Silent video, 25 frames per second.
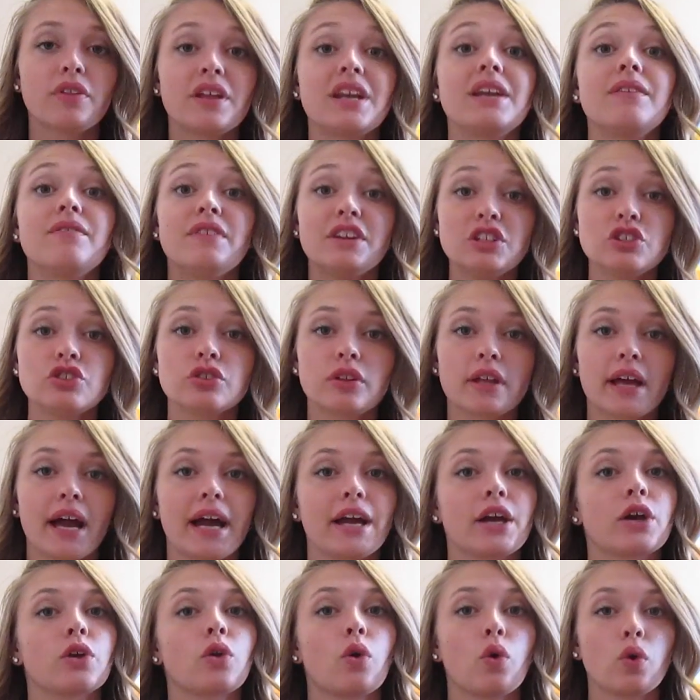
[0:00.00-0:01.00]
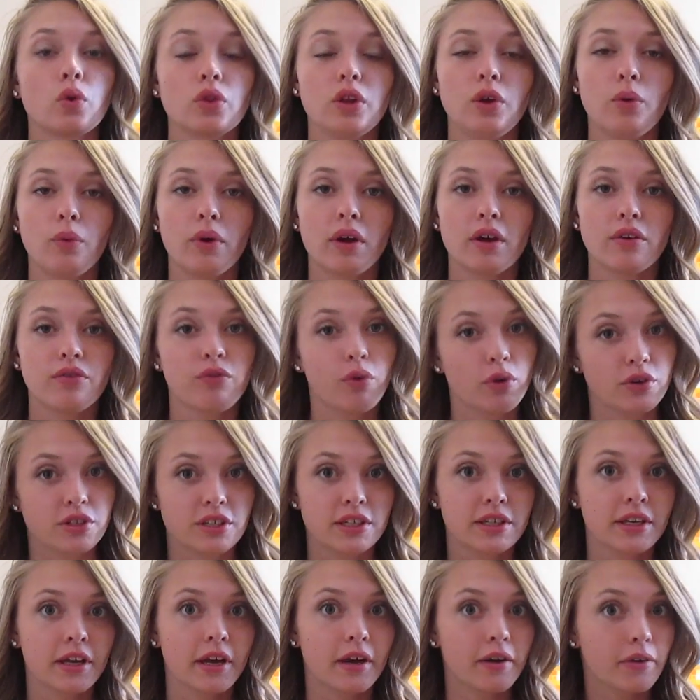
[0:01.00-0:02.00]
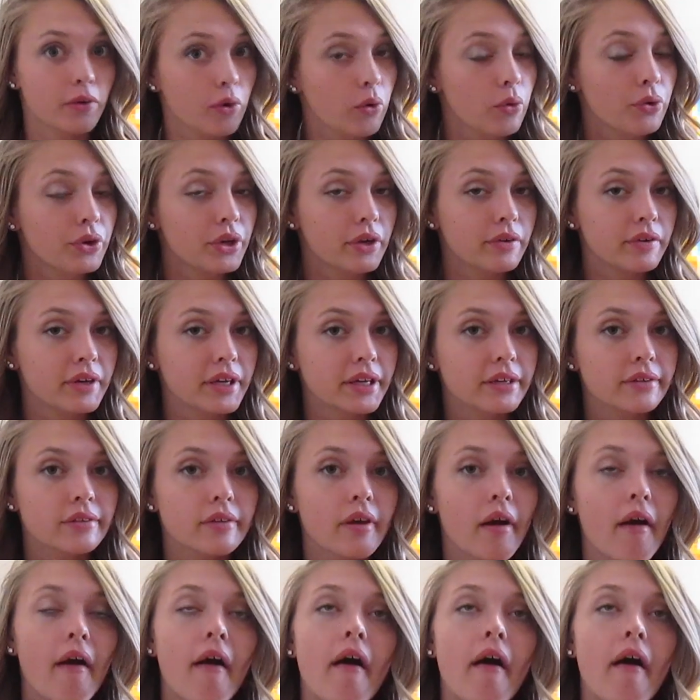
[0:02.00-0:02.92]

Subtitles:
Then eventually I could only wear 14 karat gold earrings.